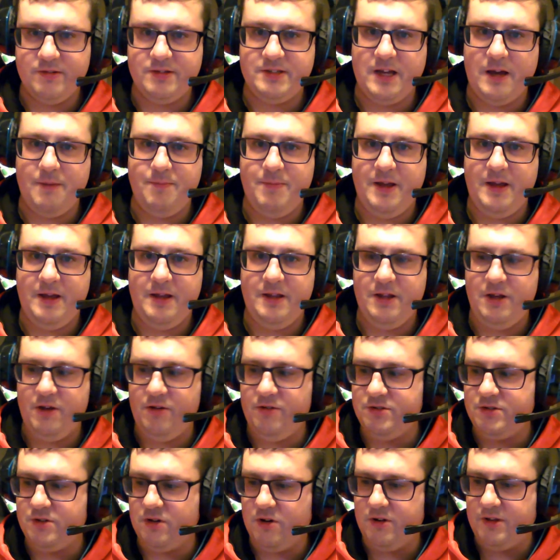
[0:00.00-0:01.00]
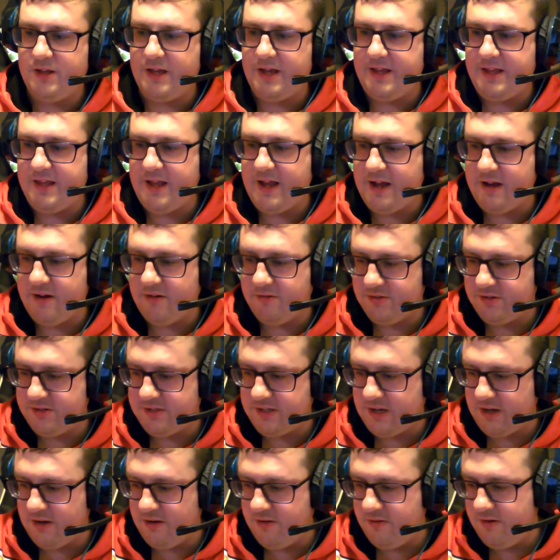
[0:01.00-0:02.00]
that are being used on a now.
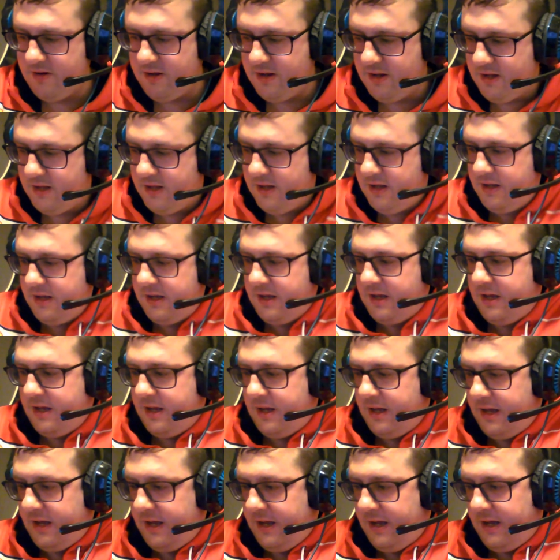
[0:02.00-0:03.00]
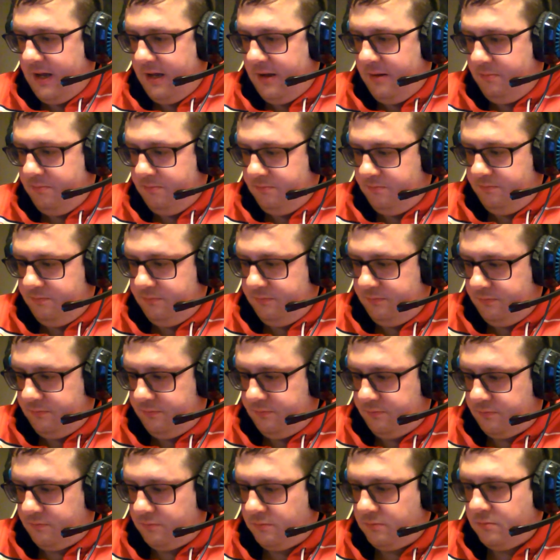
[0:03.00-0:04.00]
Um,
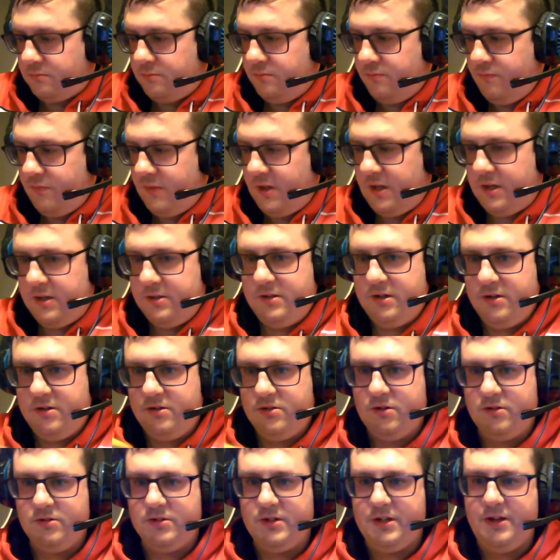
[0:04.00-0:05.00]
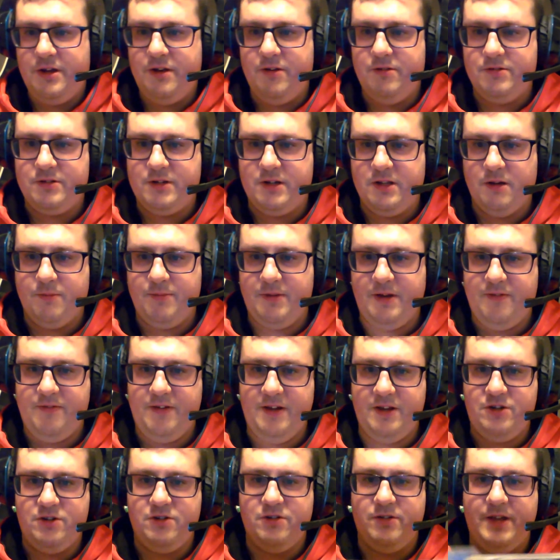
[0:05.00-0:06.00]
so the songs I use cannot be
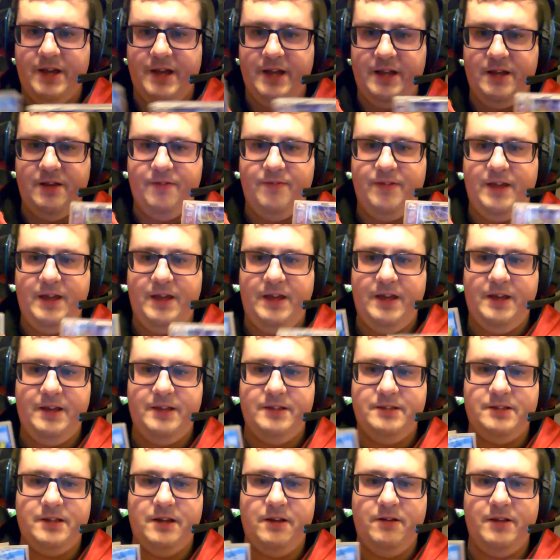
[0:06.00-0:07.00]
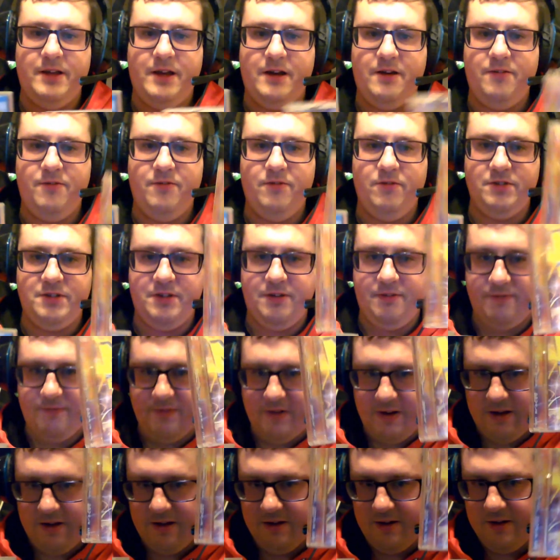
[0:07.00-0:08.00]
featured on any of these. So Now
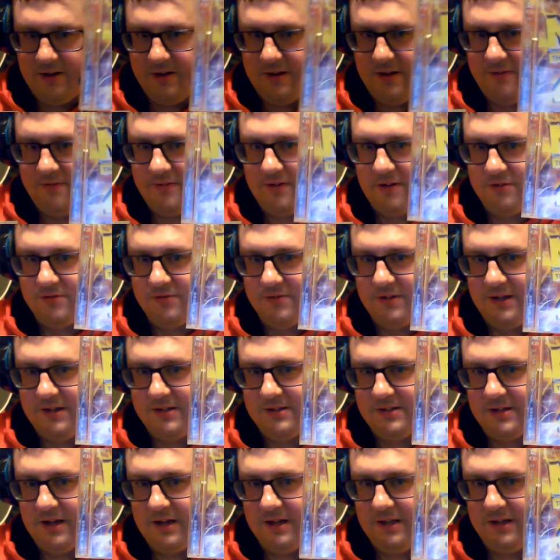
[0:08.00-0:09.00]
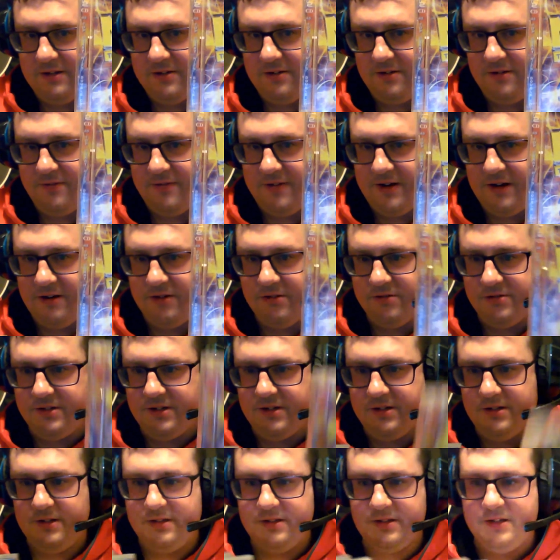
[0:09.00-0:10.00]
45, that was released early
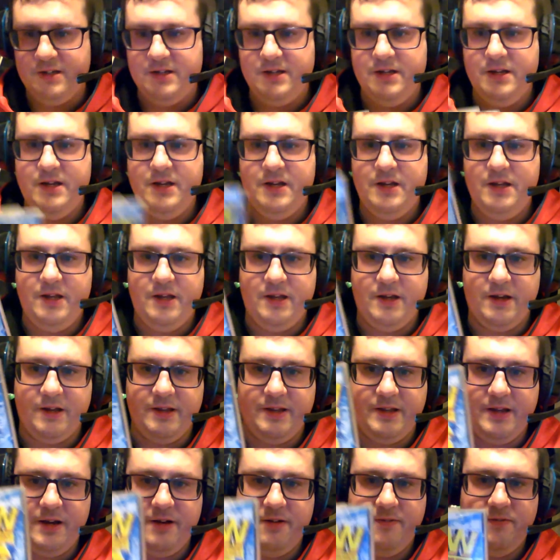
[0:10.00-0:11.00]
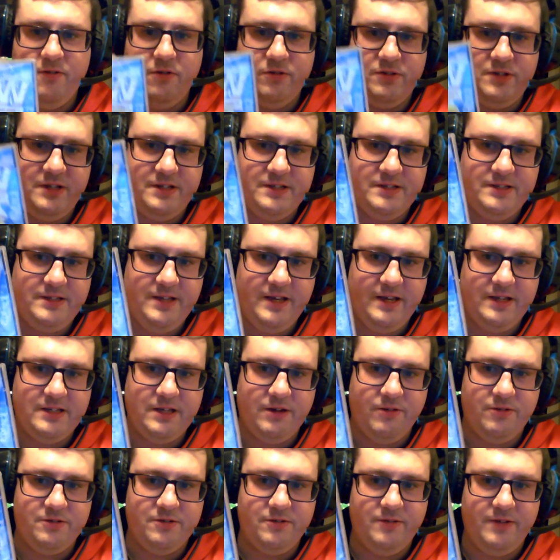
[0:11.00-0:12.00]
2000. You got Now 46,
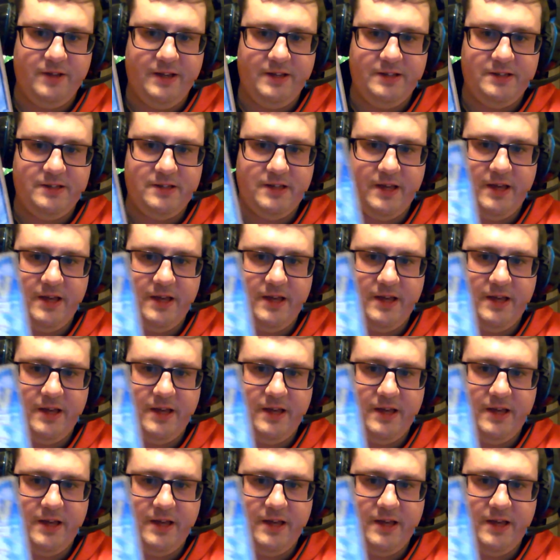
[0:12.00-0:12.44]
that was released